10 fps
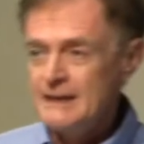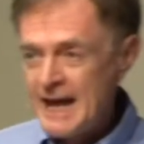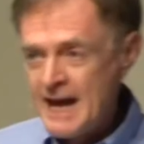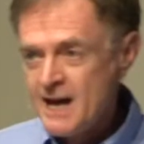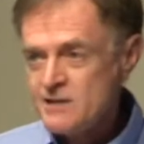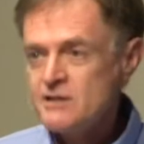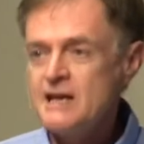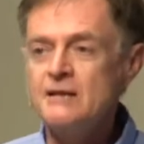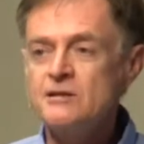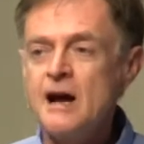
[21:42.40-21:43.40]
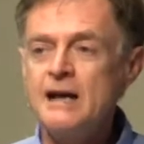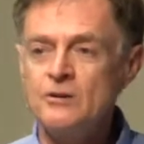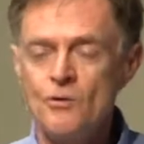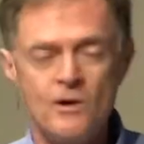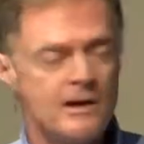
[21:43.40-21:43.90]
gas and
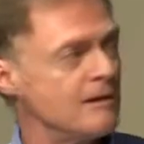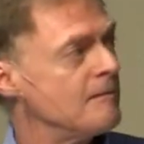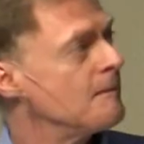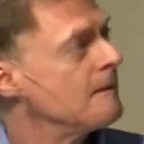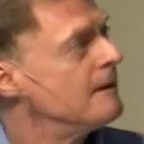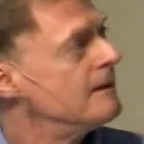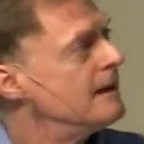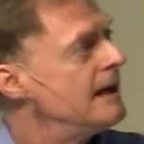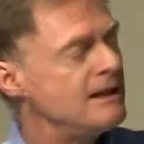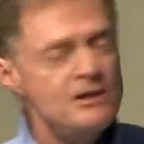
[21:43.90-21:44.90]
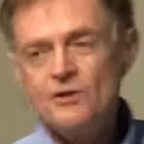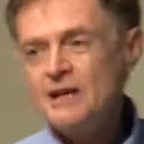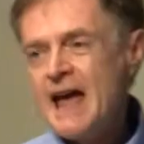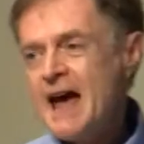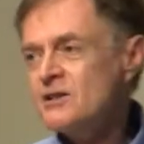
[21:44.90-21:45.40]
tight oil, and you
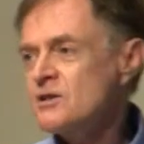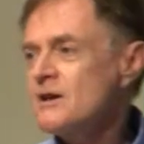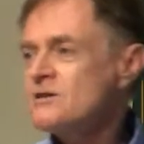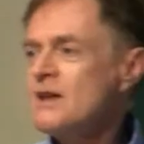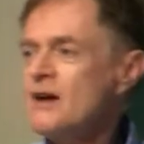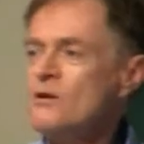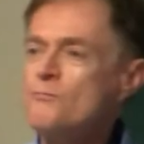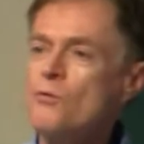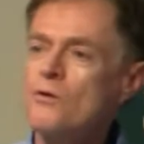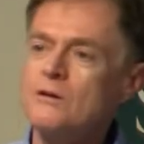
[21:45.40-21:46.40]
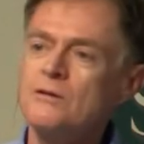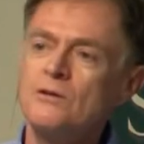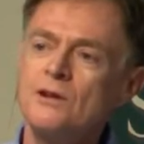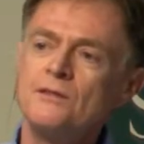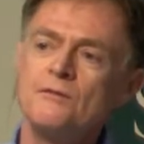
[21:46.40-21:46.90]
can access that report
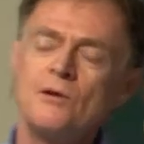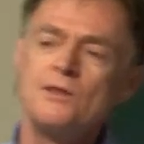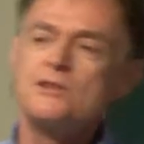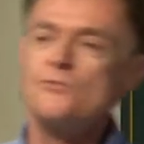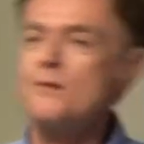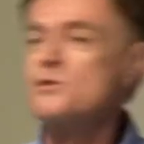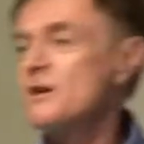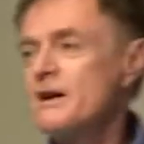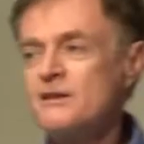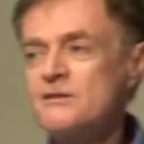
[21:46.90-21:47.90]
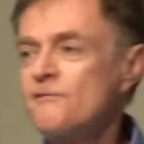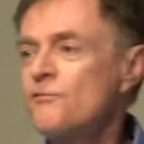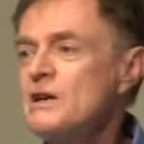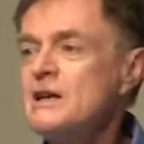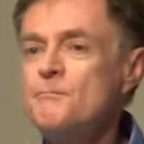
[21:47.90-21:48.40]
on this website. It's a
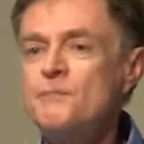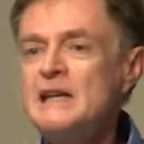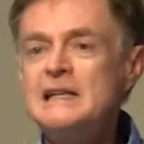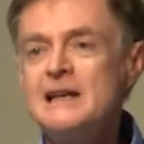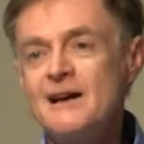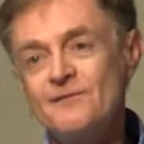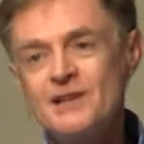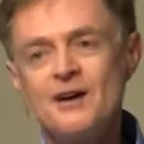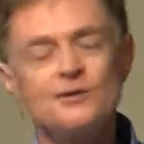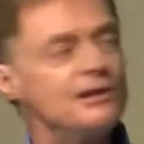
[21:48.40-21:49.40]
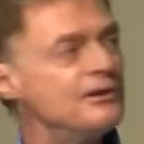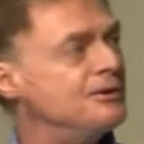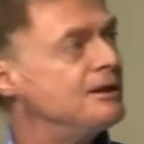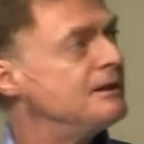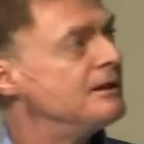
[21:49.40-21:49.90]
free PDF
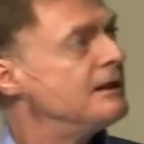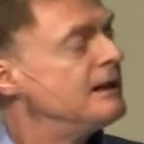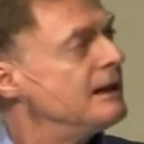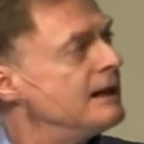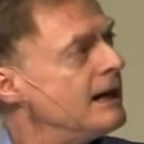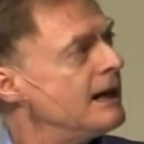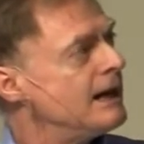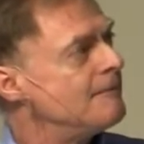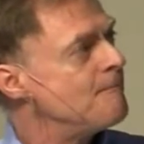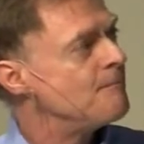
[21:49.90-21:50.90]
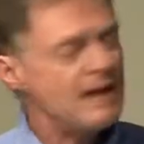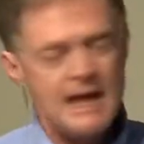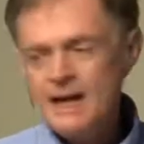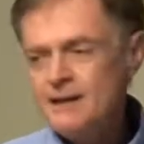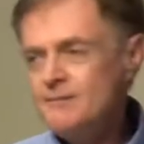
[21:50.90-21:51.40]
download,
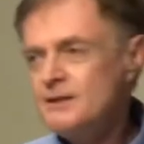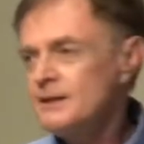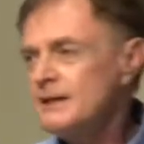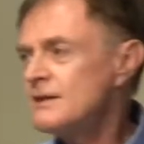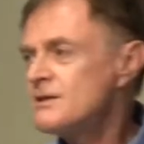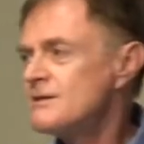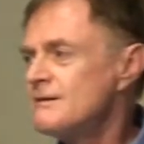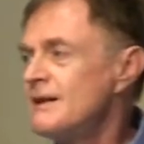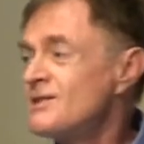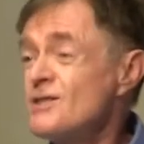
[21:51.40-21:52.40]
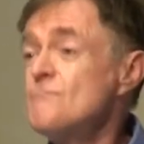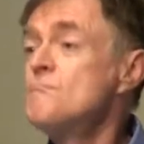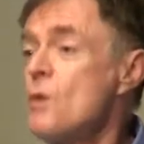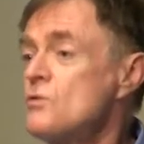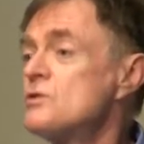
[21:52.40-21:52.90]
and it's the
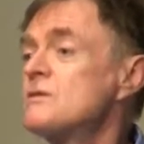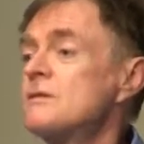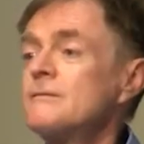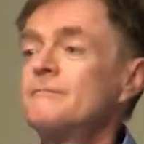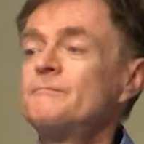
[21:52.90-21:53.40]
most